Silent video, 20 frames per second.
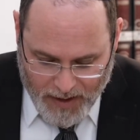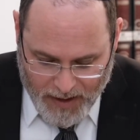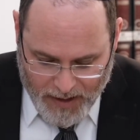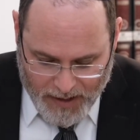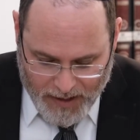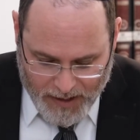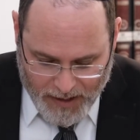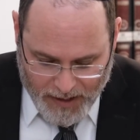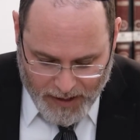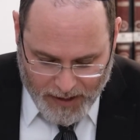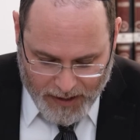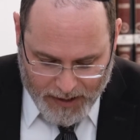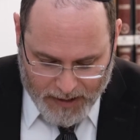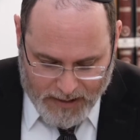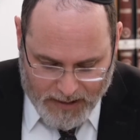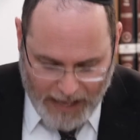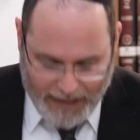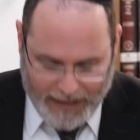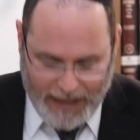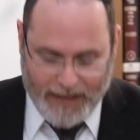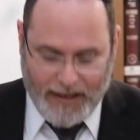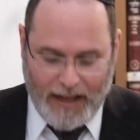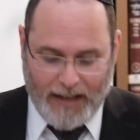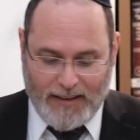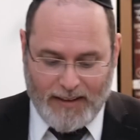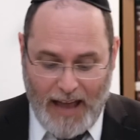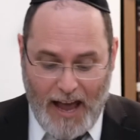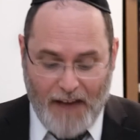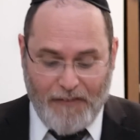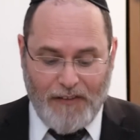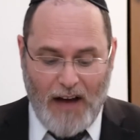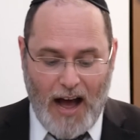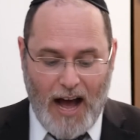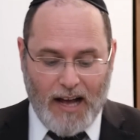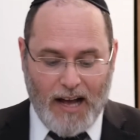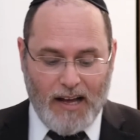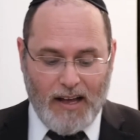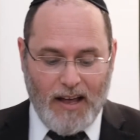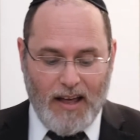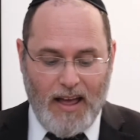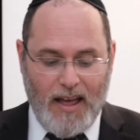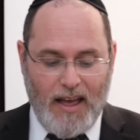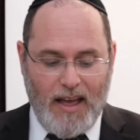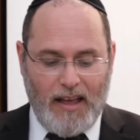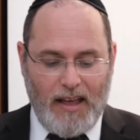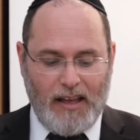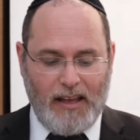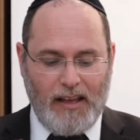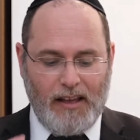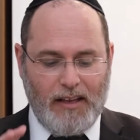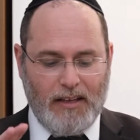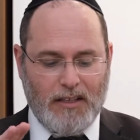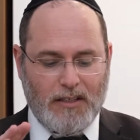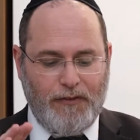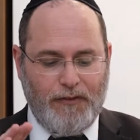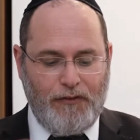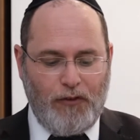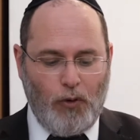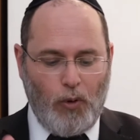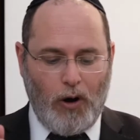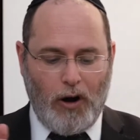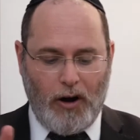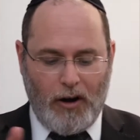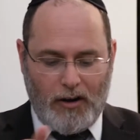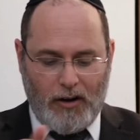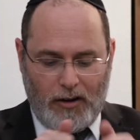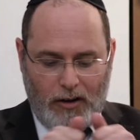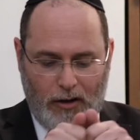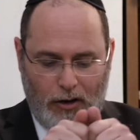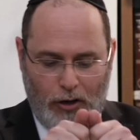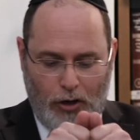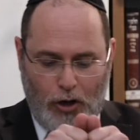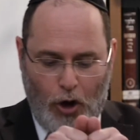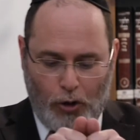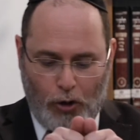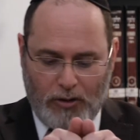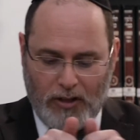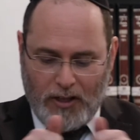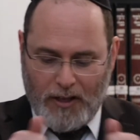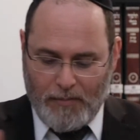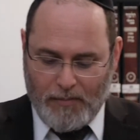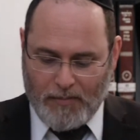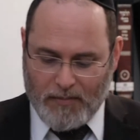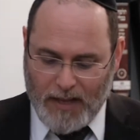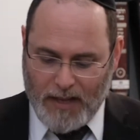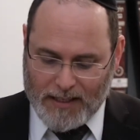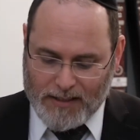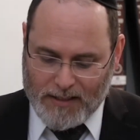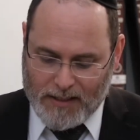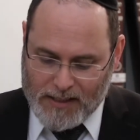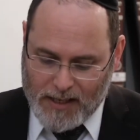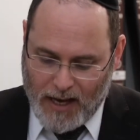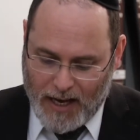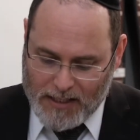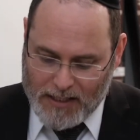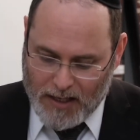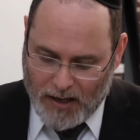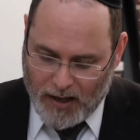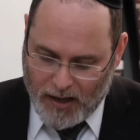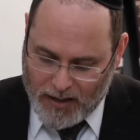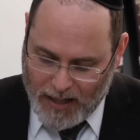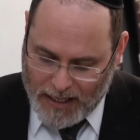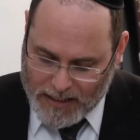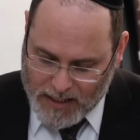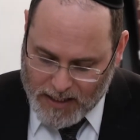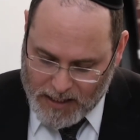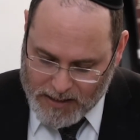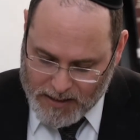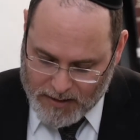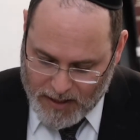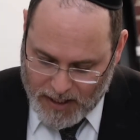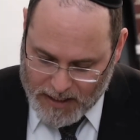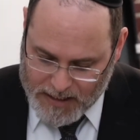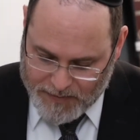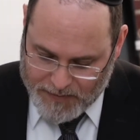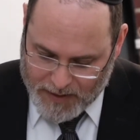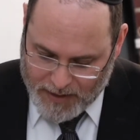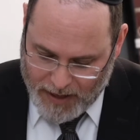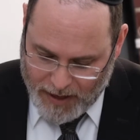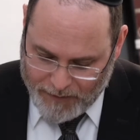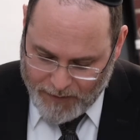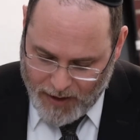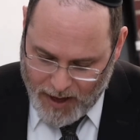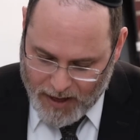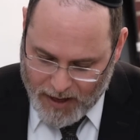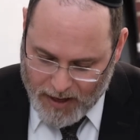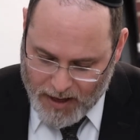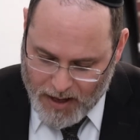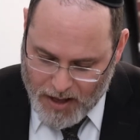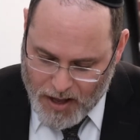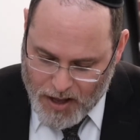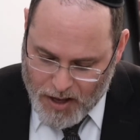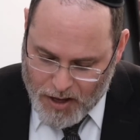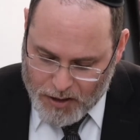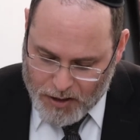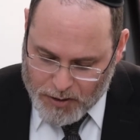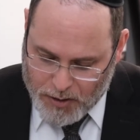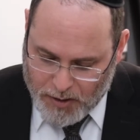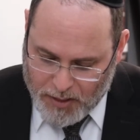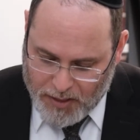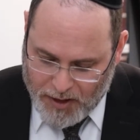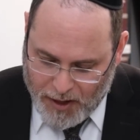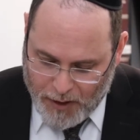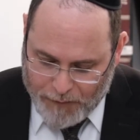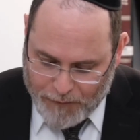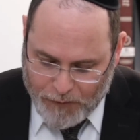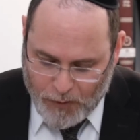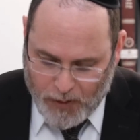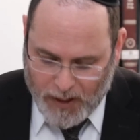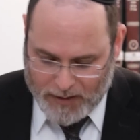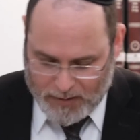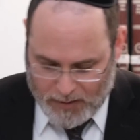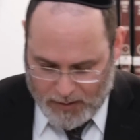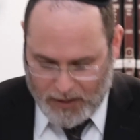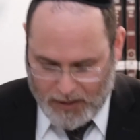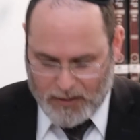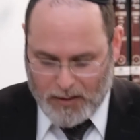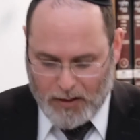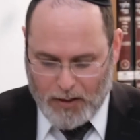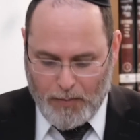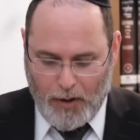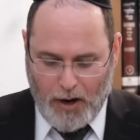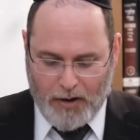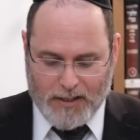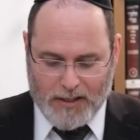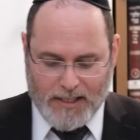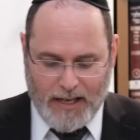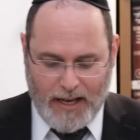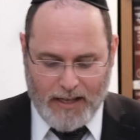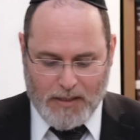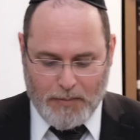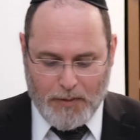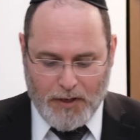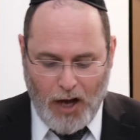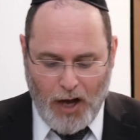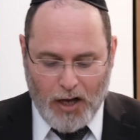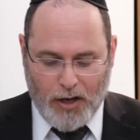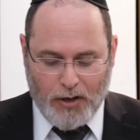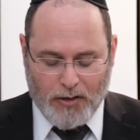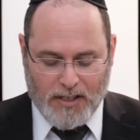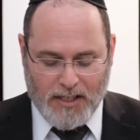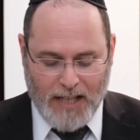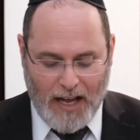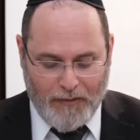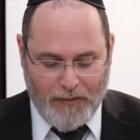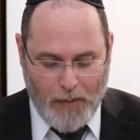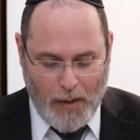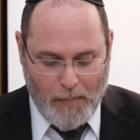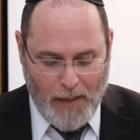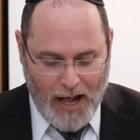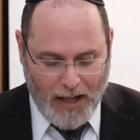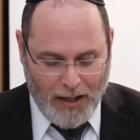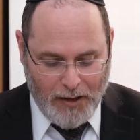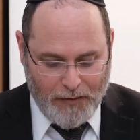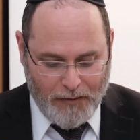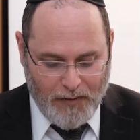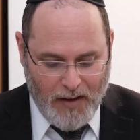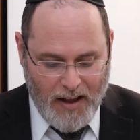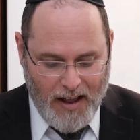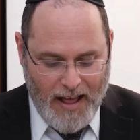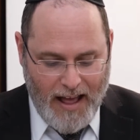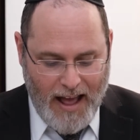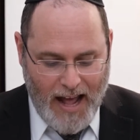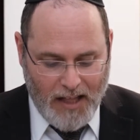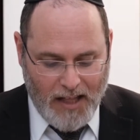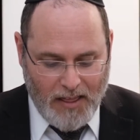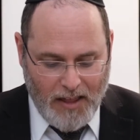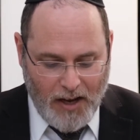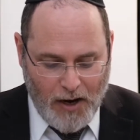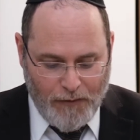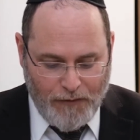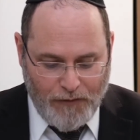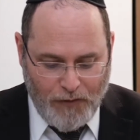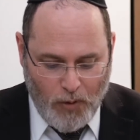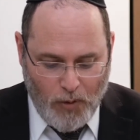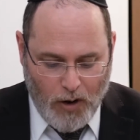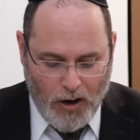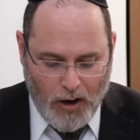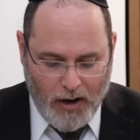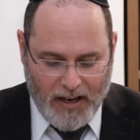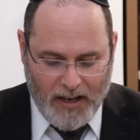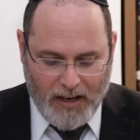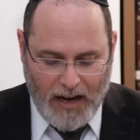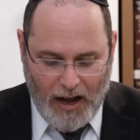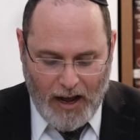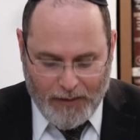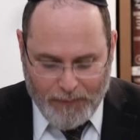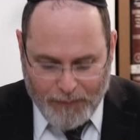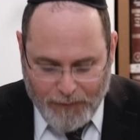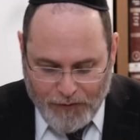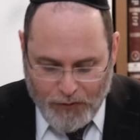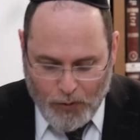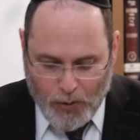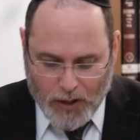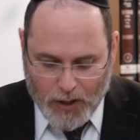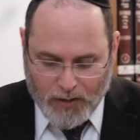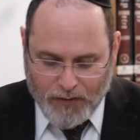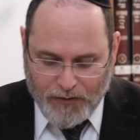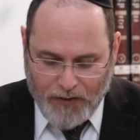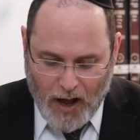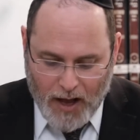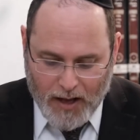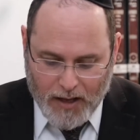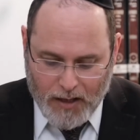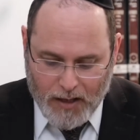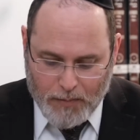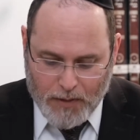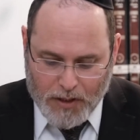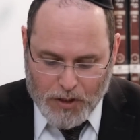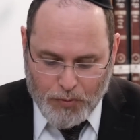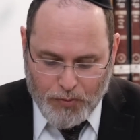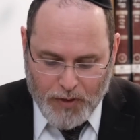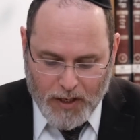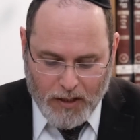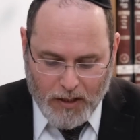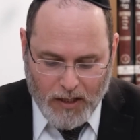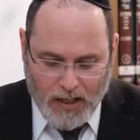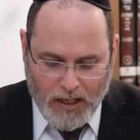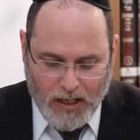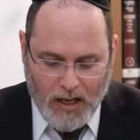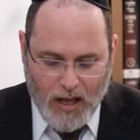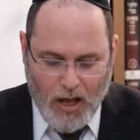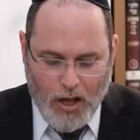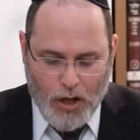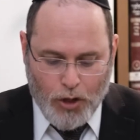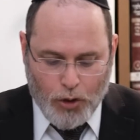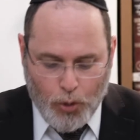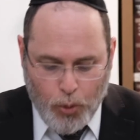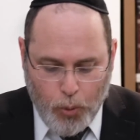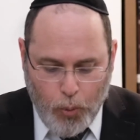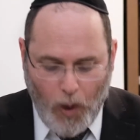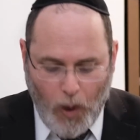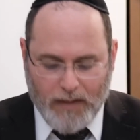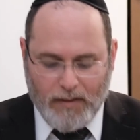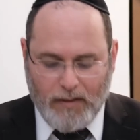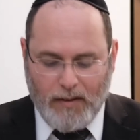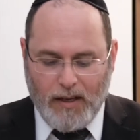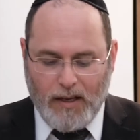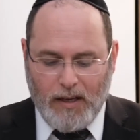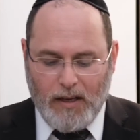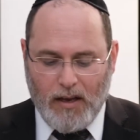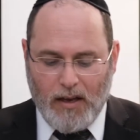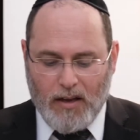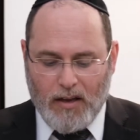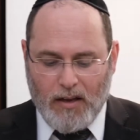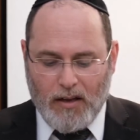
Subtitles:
is, and a tefach is 4 godlim. That's the size of a tefach. So therefore, like the Gemara says in Menachos and Daf Mem Aleph, and therefore in 4 tefachim is really 20